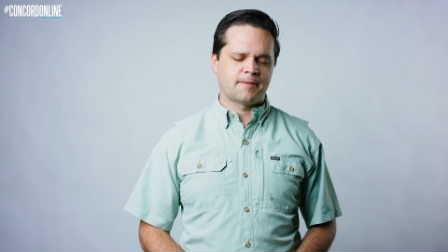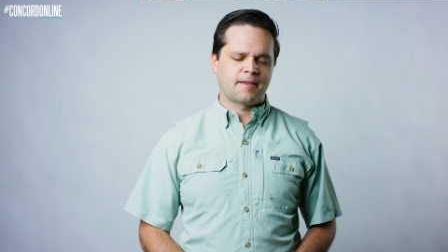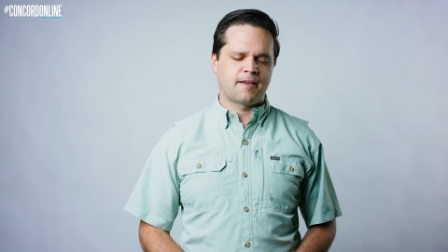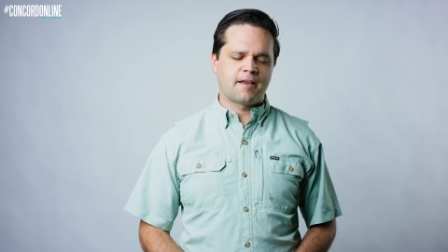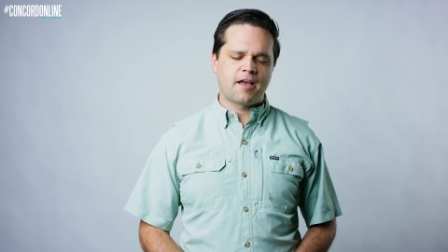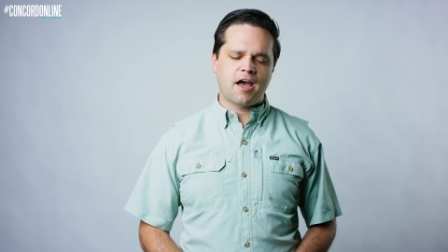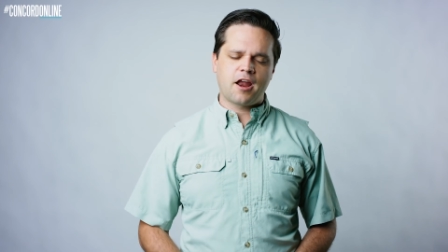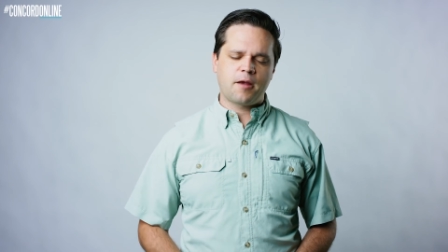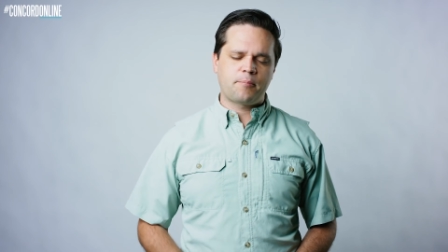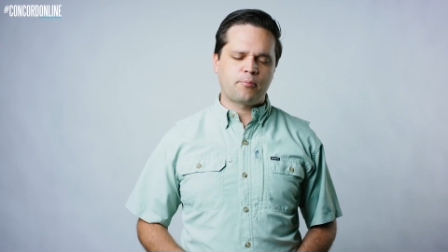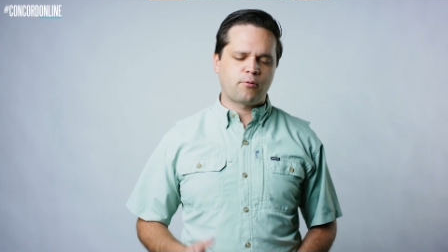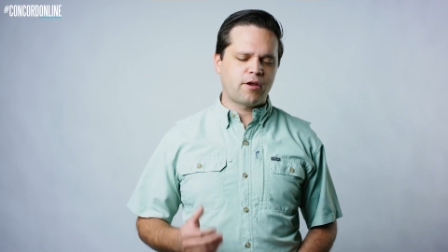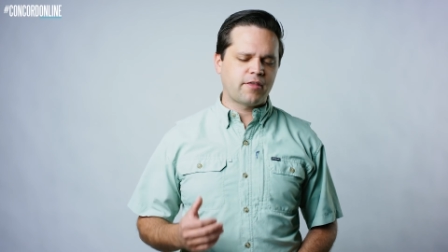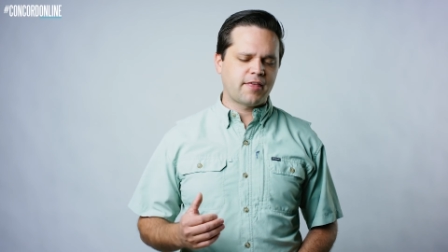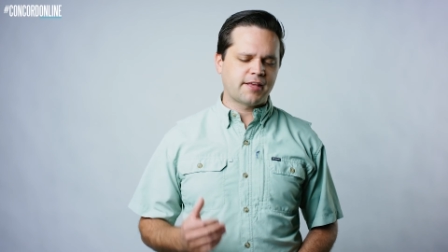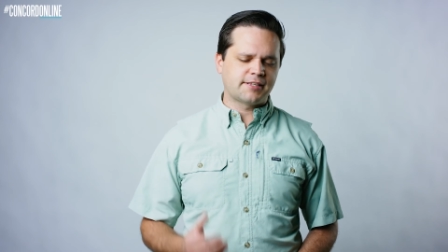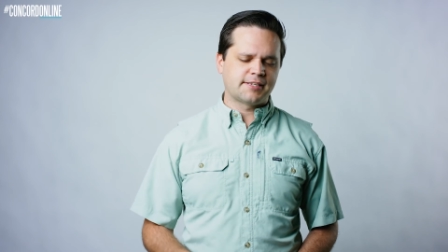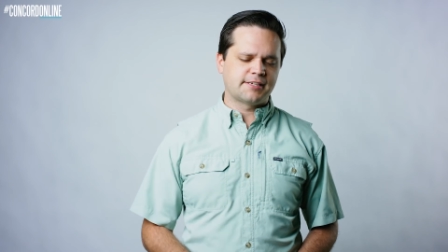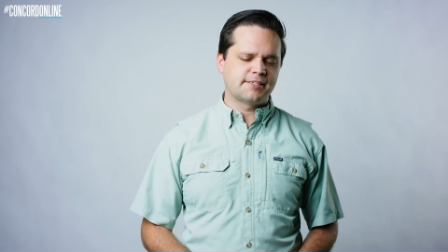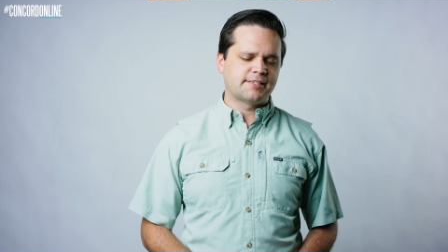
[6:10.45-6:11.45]
And God, I pray
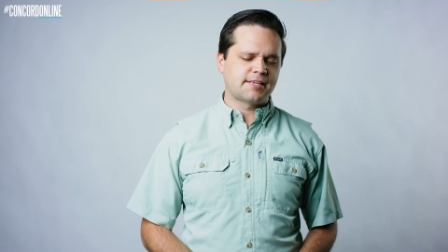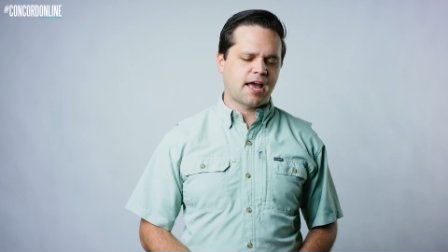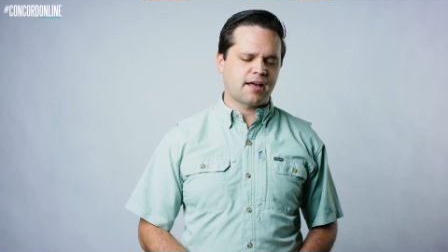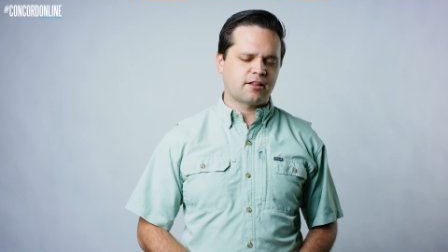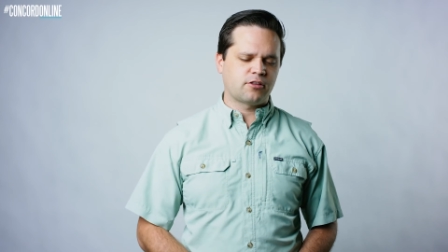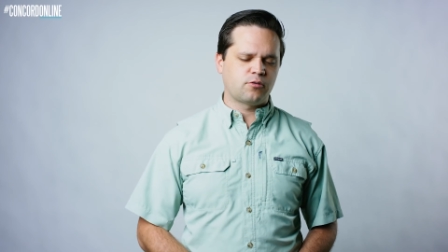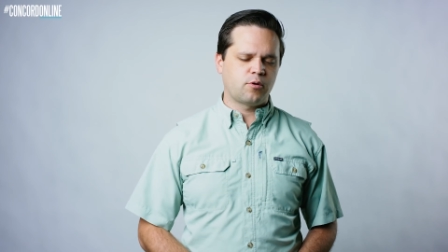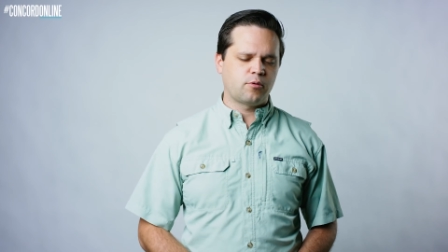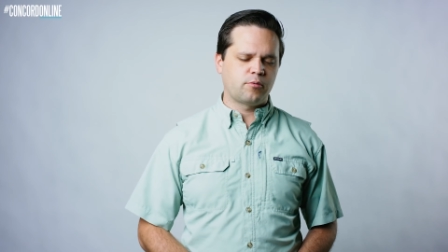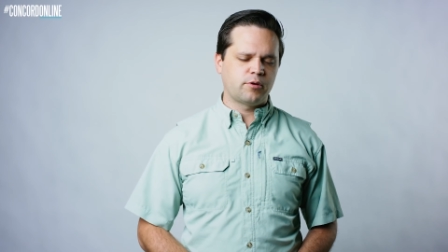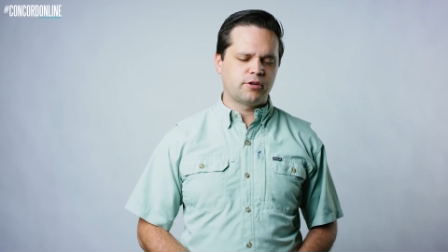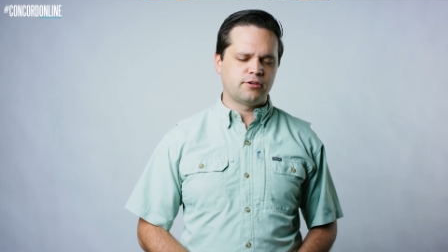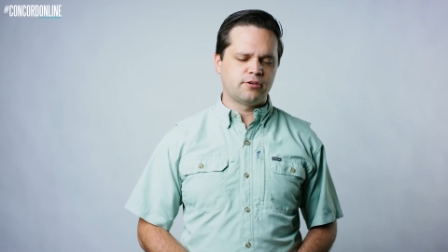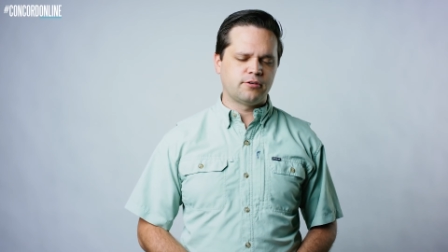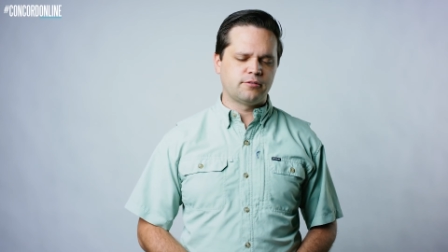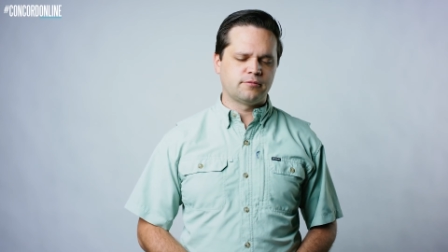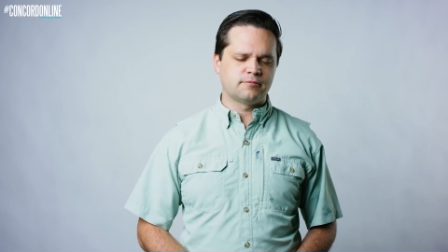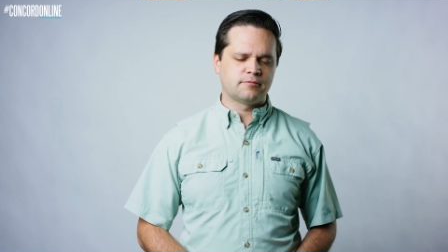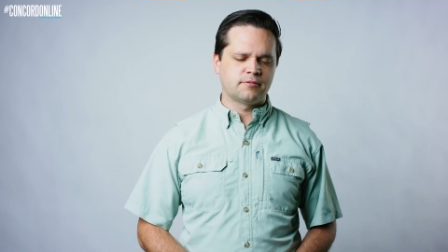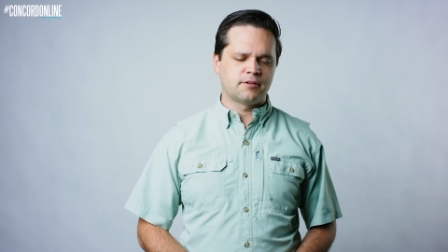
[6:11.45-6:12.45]
that's exactly what we
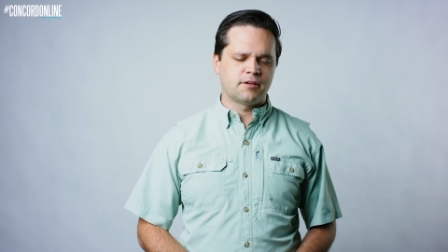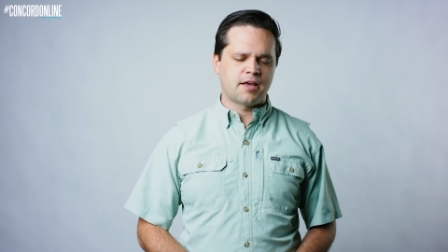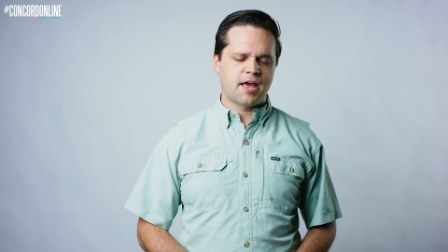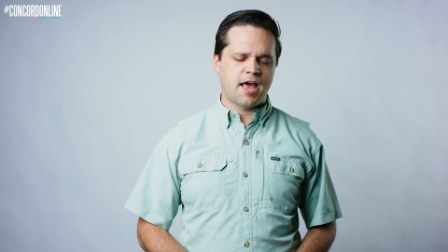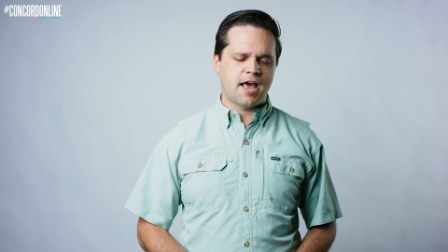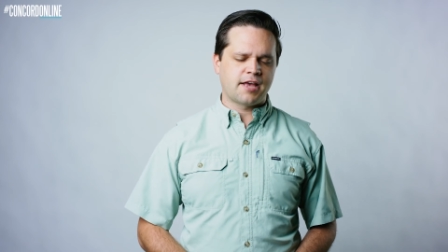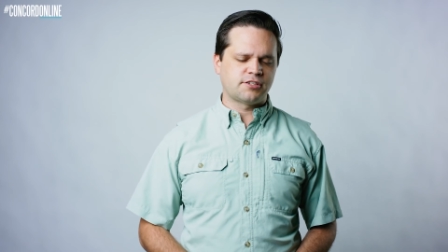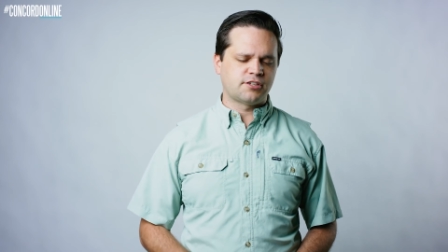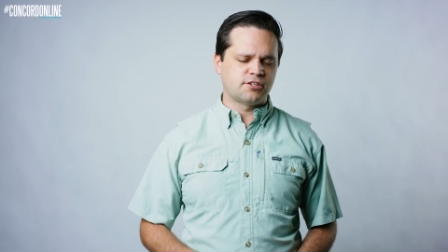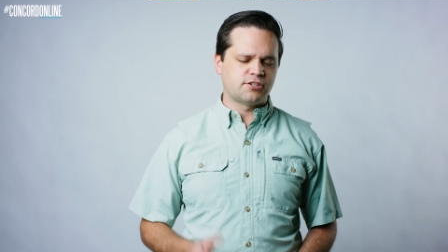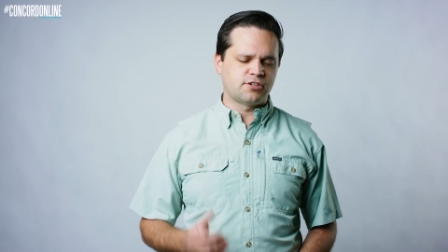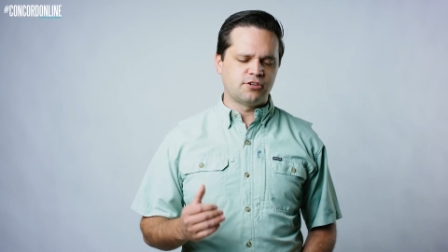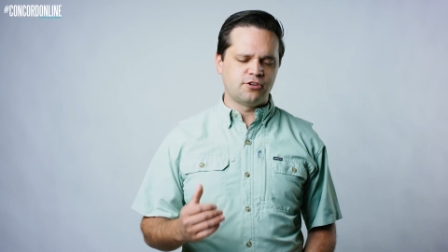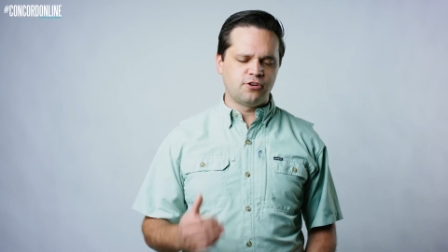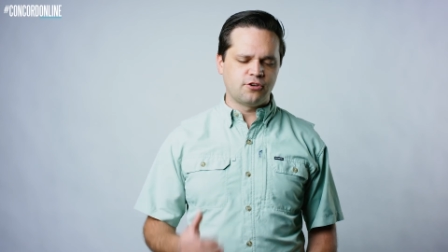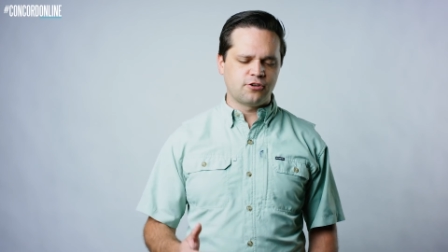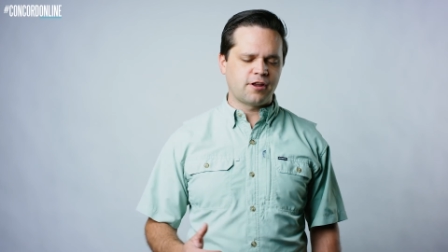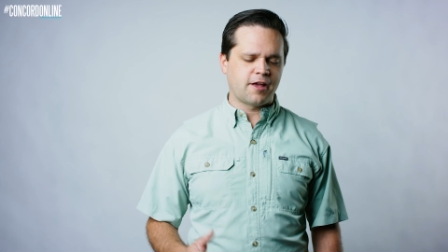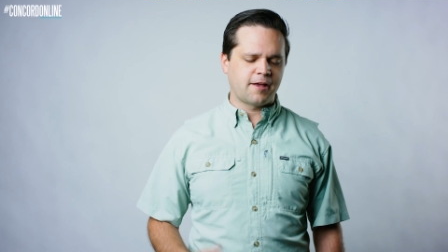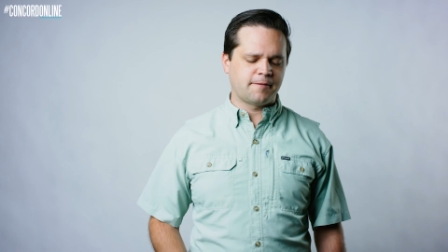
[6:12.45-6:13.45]
do. I ask this in
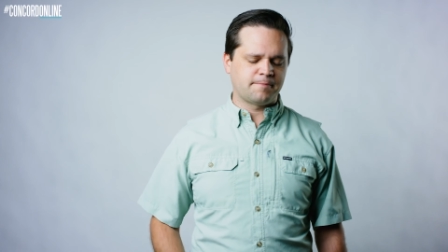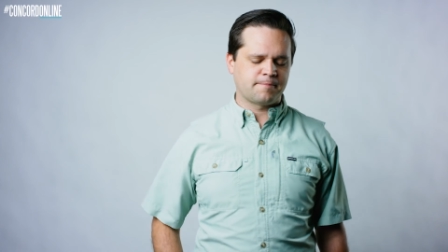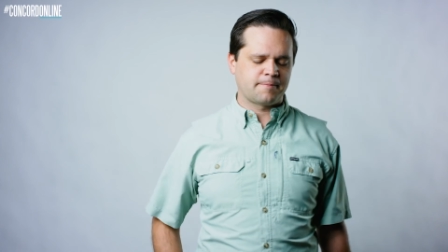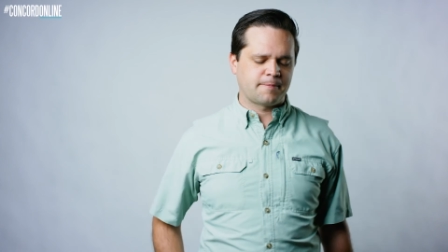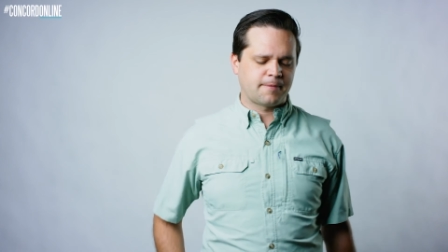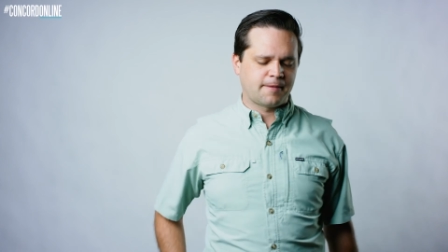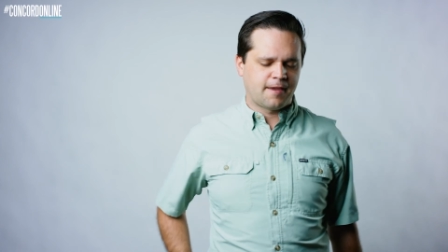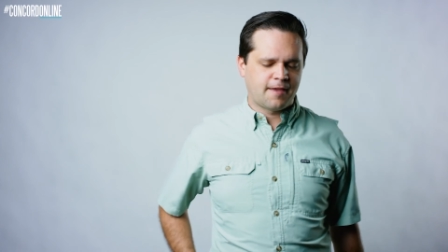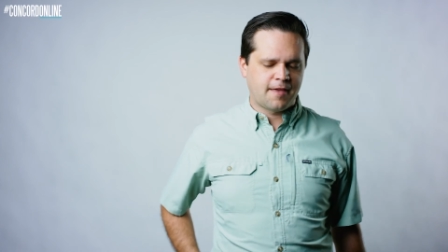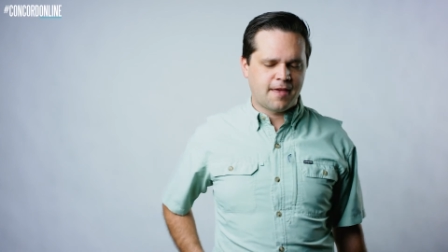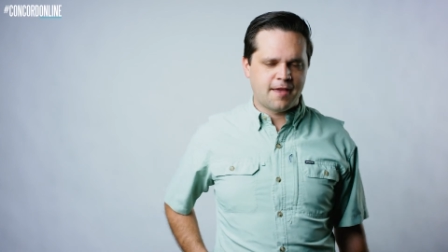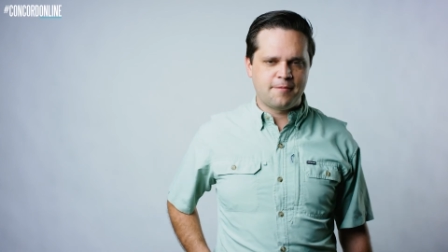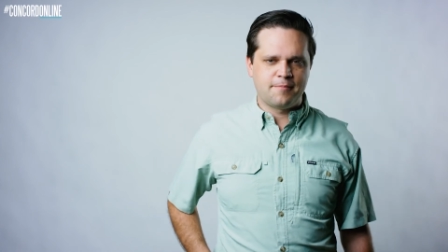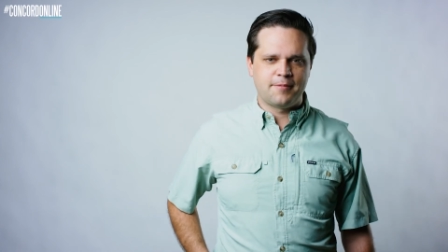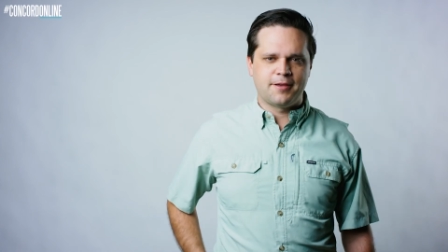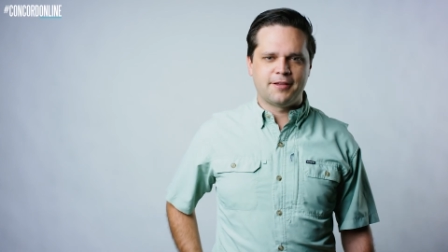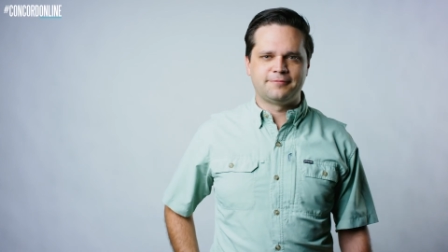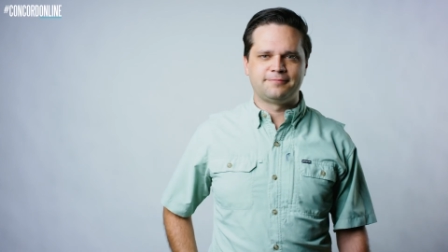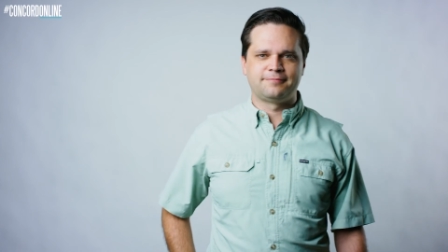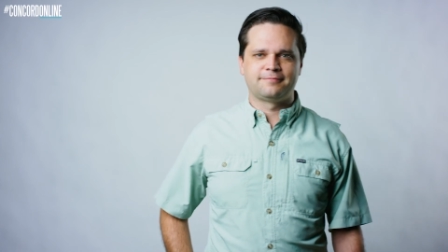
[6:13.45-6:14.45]
your name.
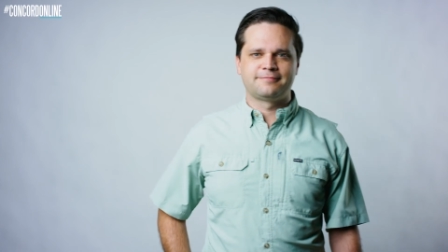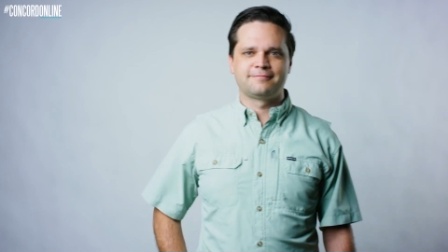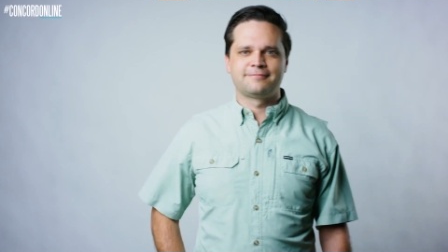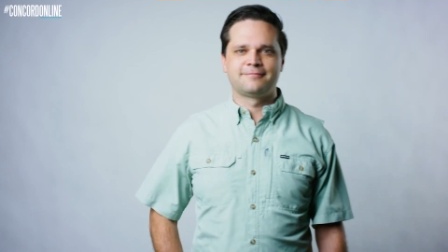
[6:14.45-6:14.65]
Amen.